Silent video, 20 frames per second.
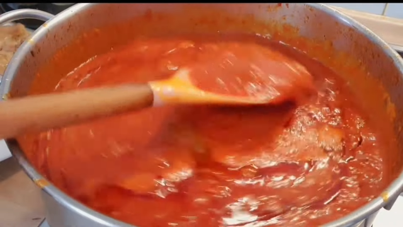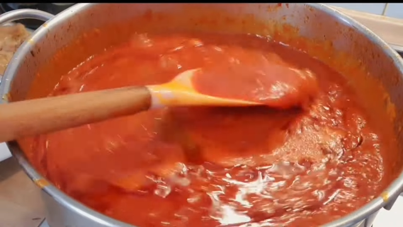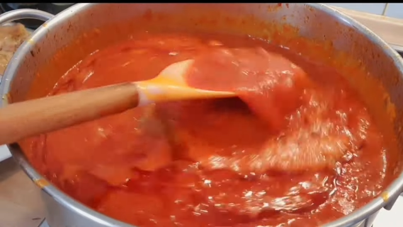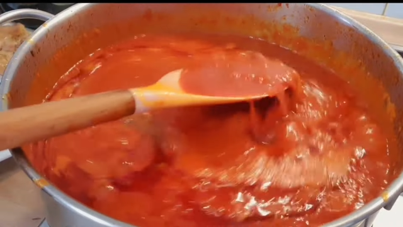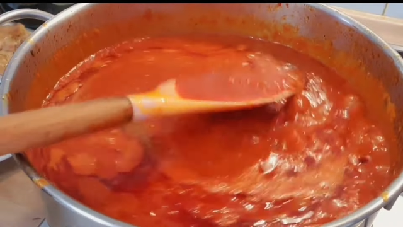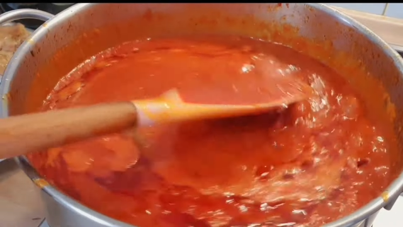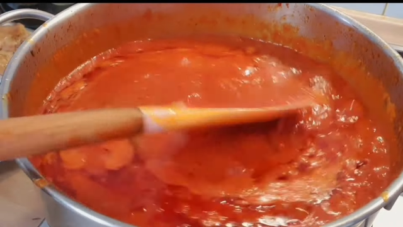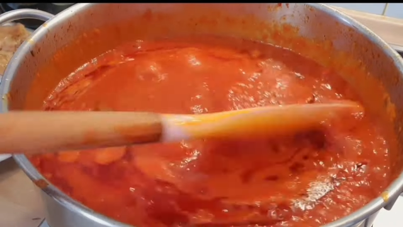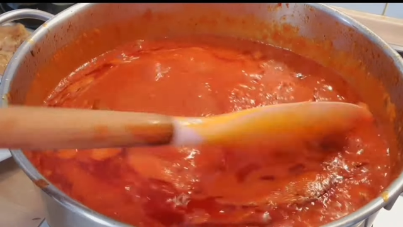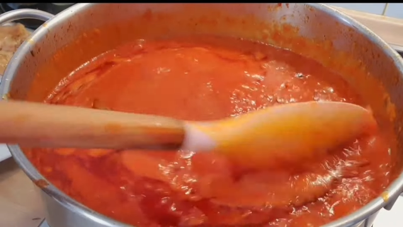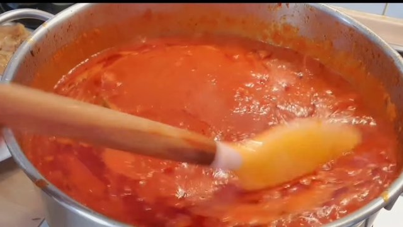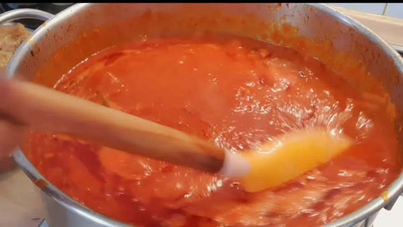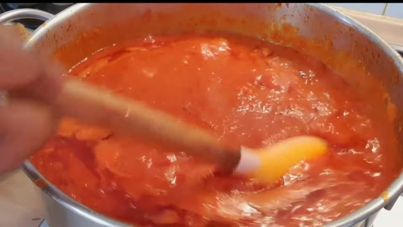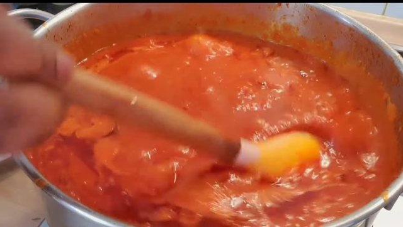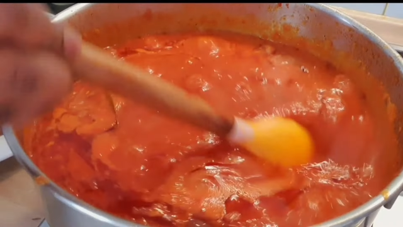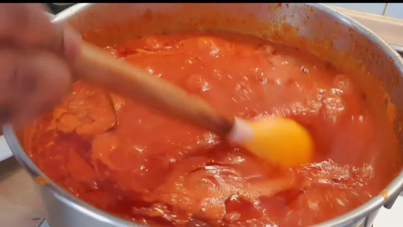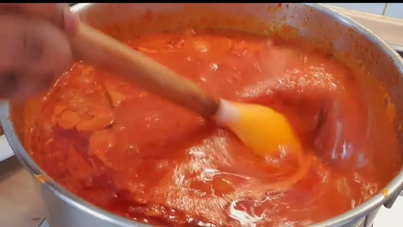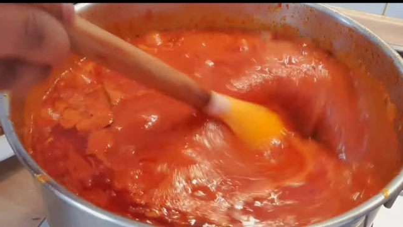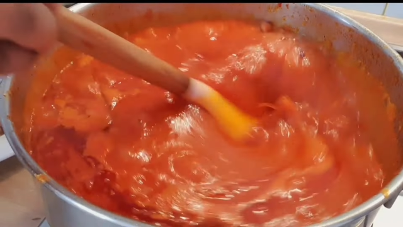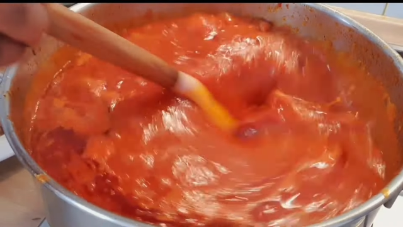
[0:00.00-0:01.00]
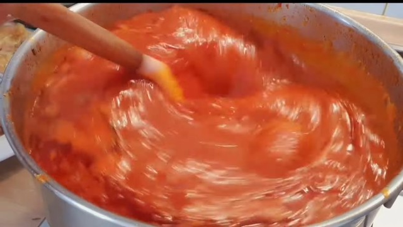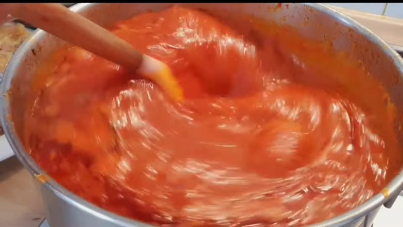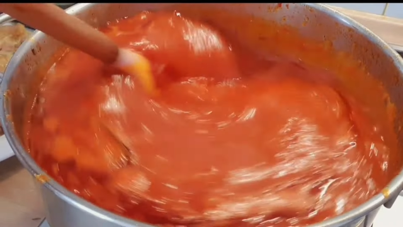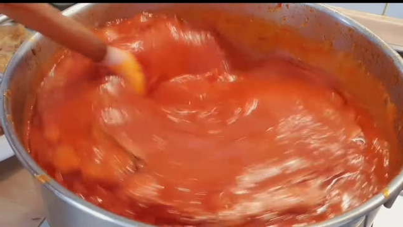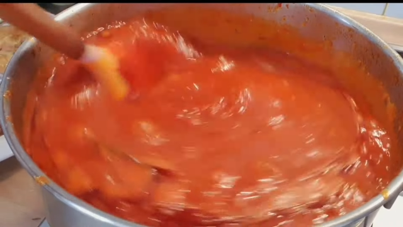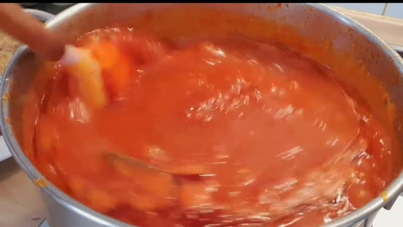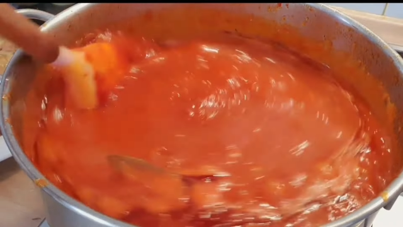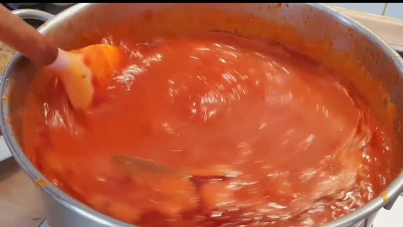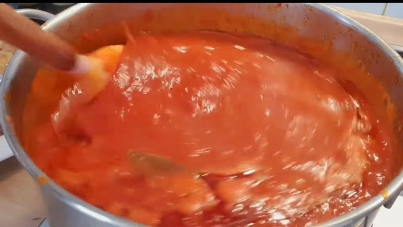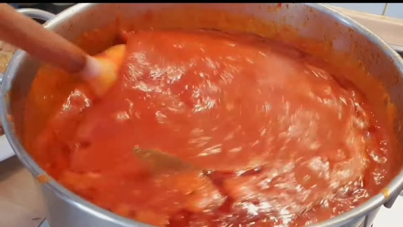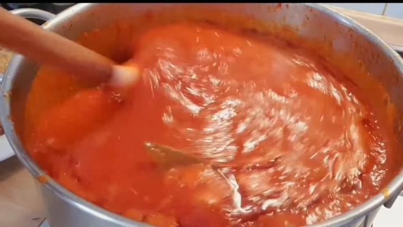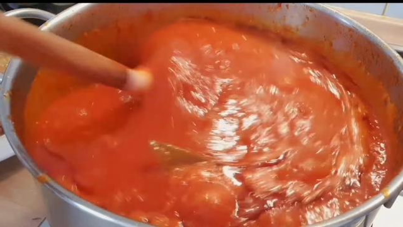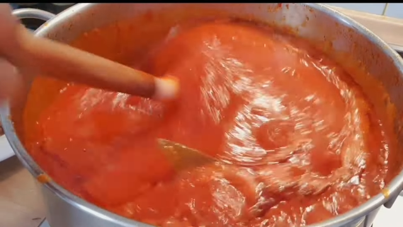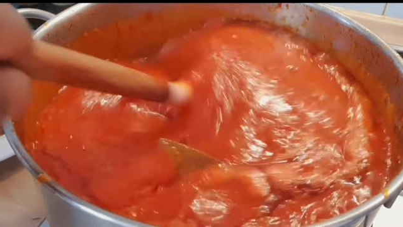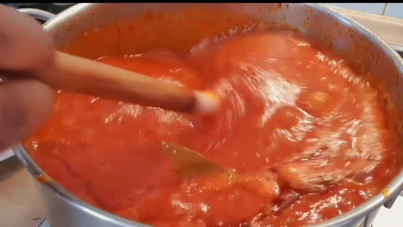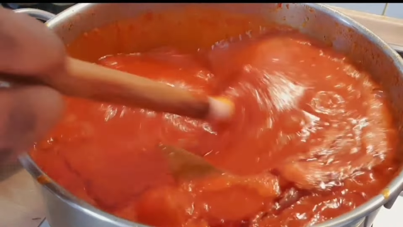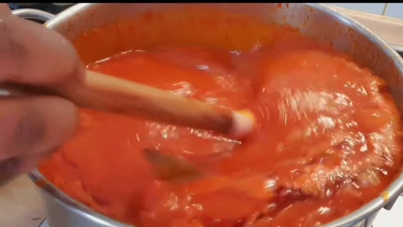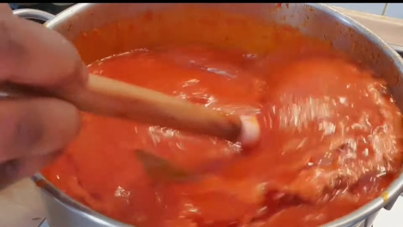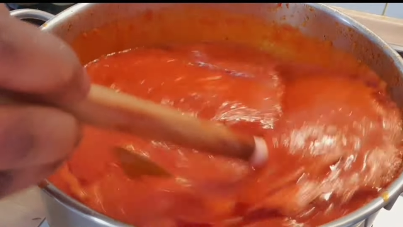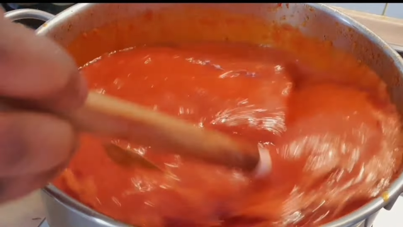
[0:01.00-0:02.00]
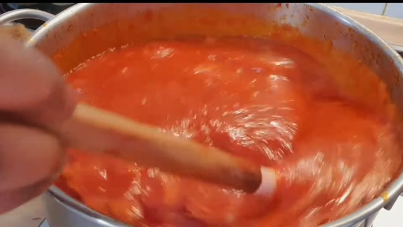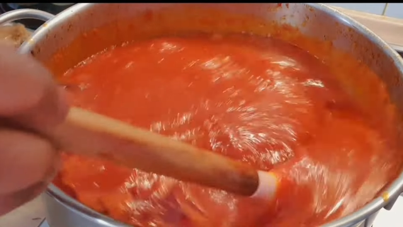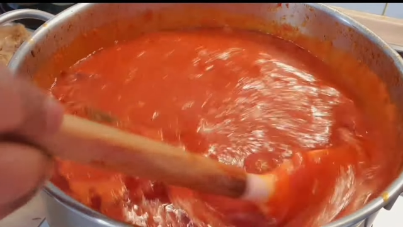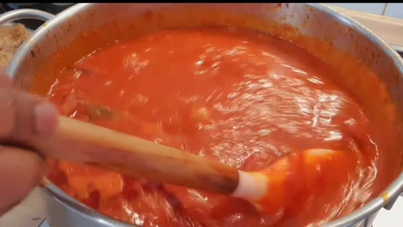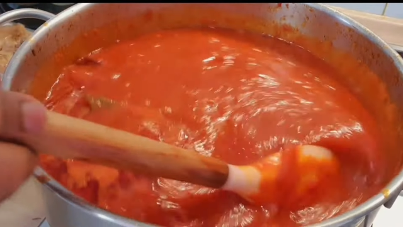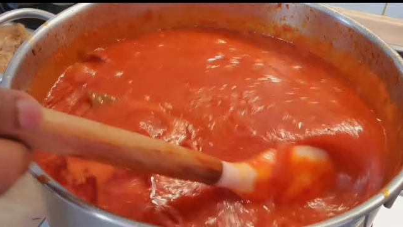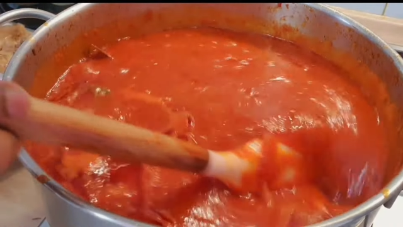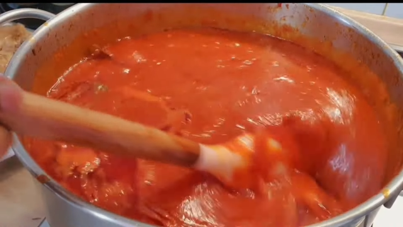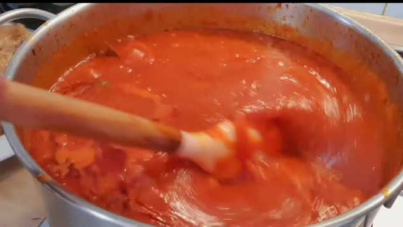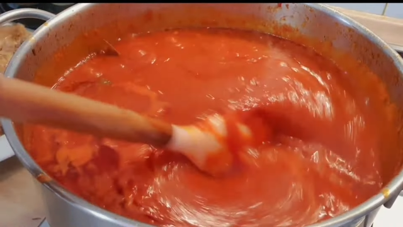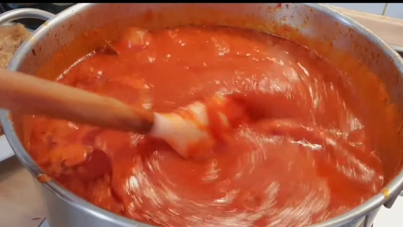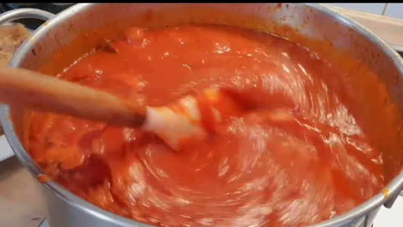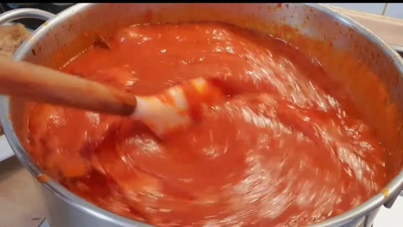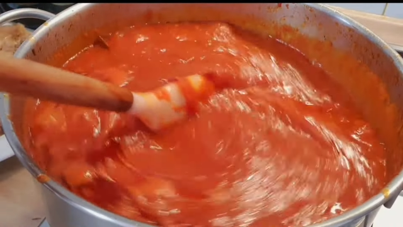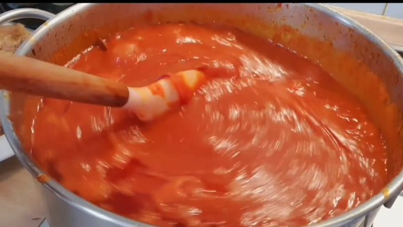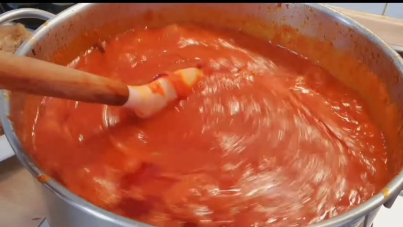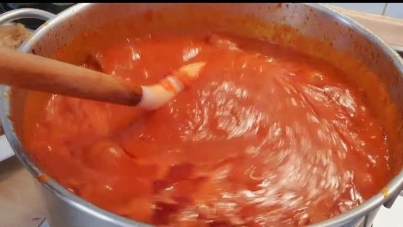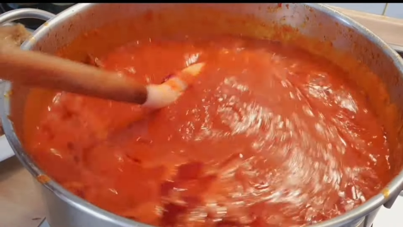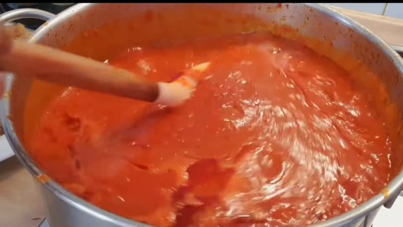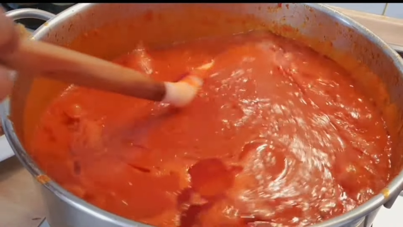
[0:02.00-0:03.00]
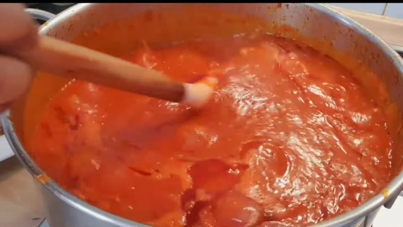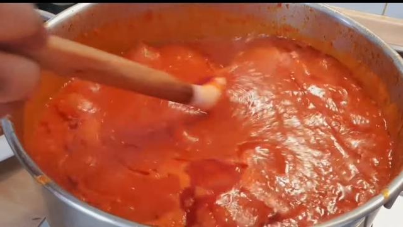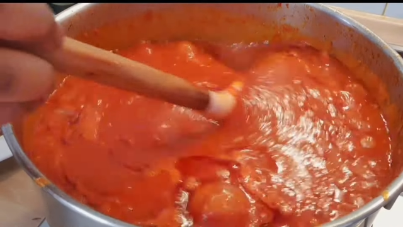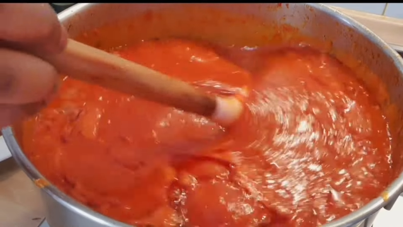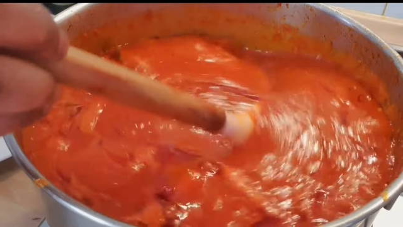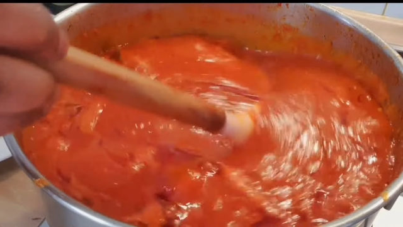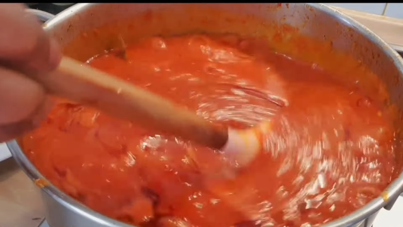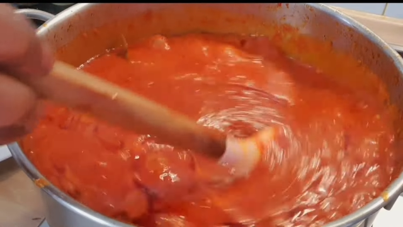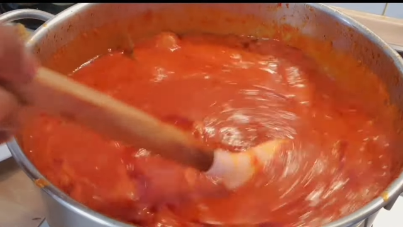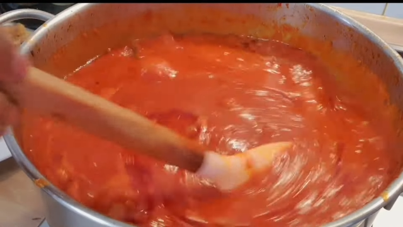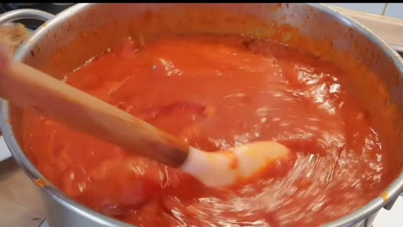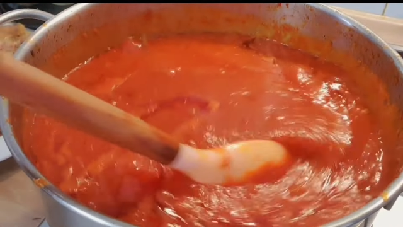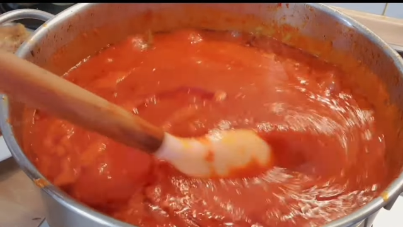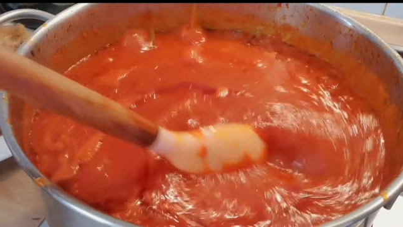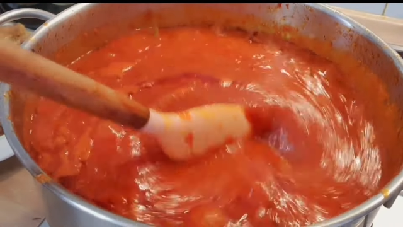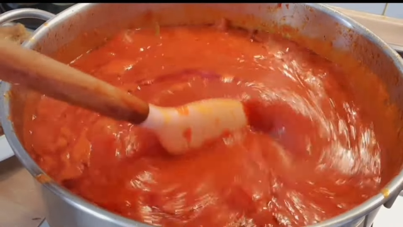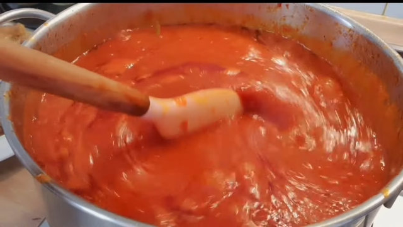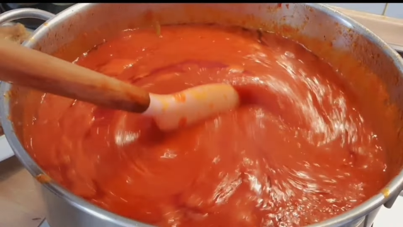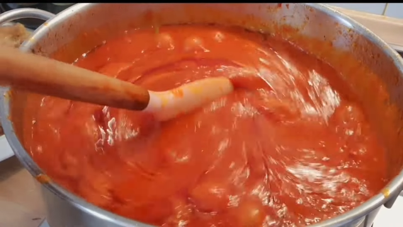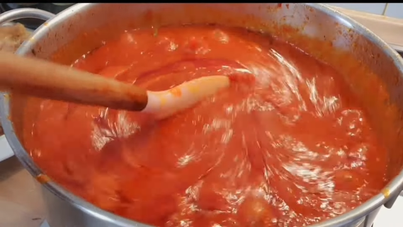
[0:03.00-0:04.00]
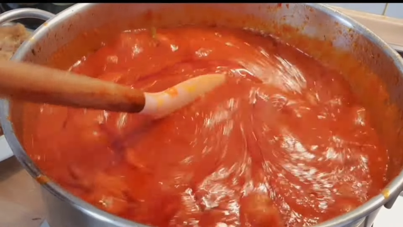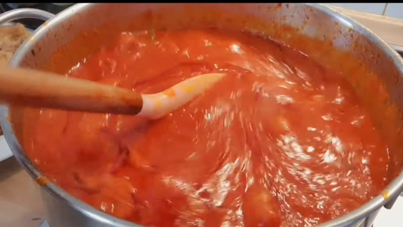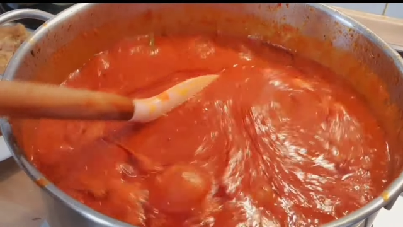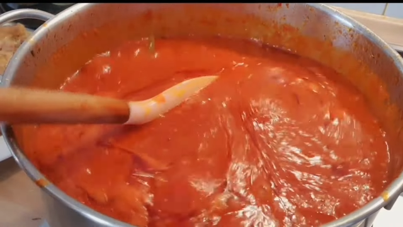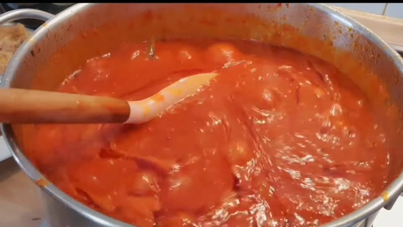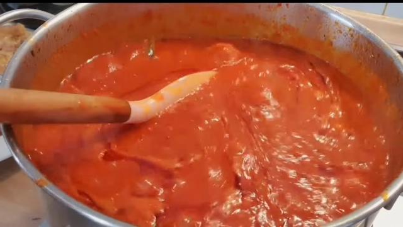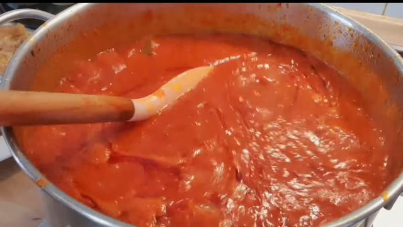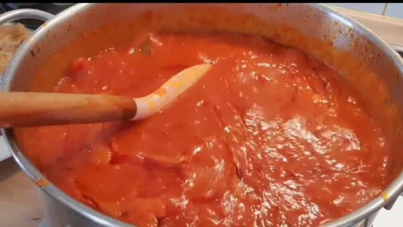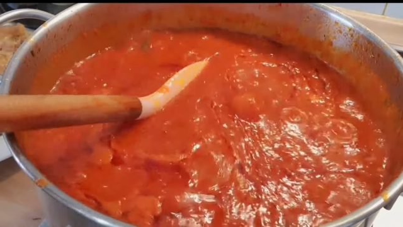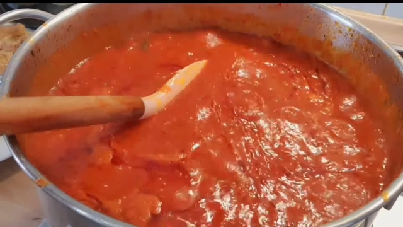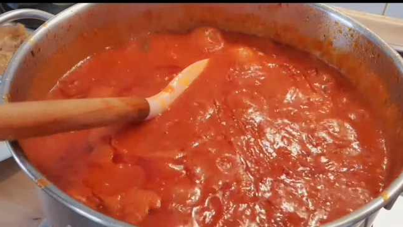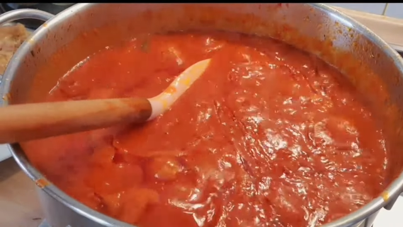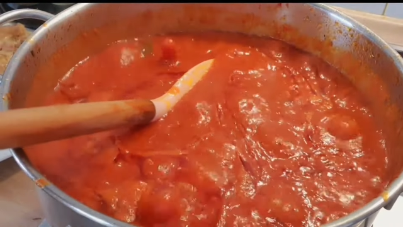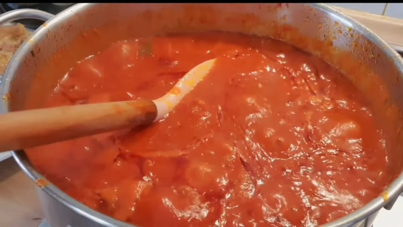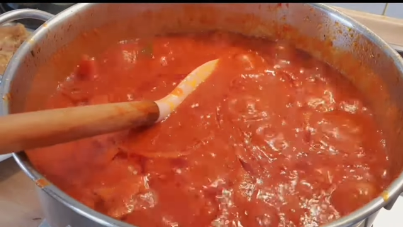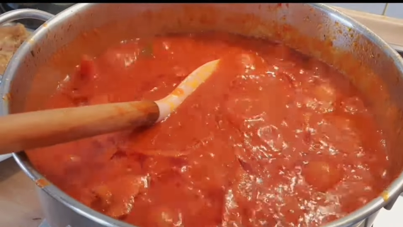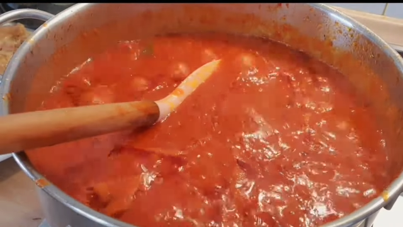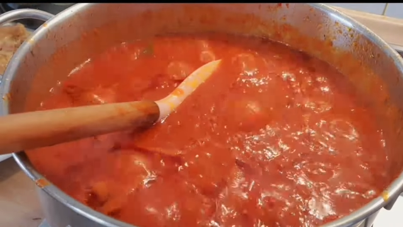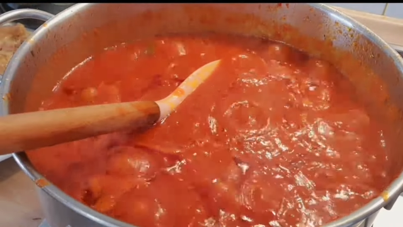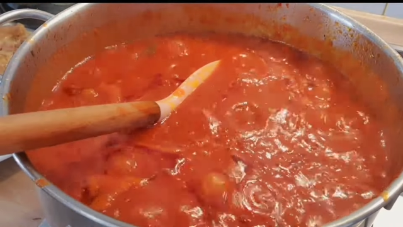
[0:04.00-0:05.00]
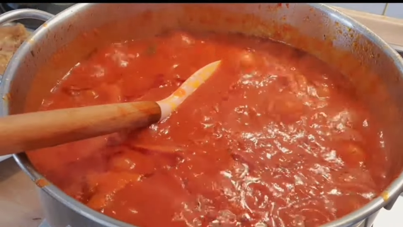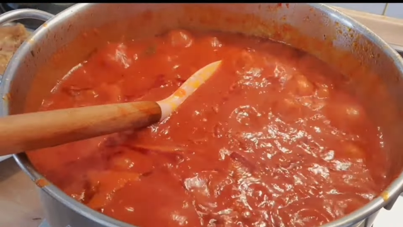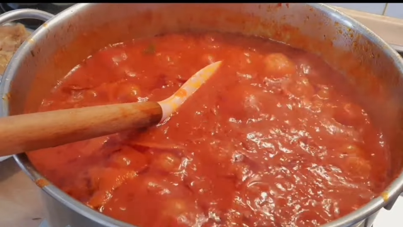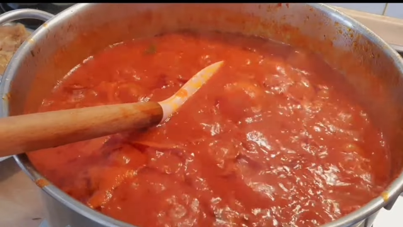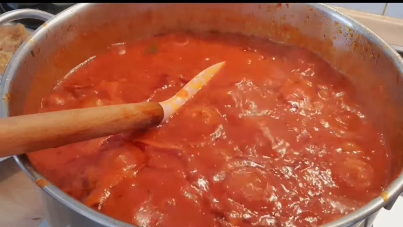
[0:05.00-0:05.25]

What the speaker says: [unreadable: no face in view]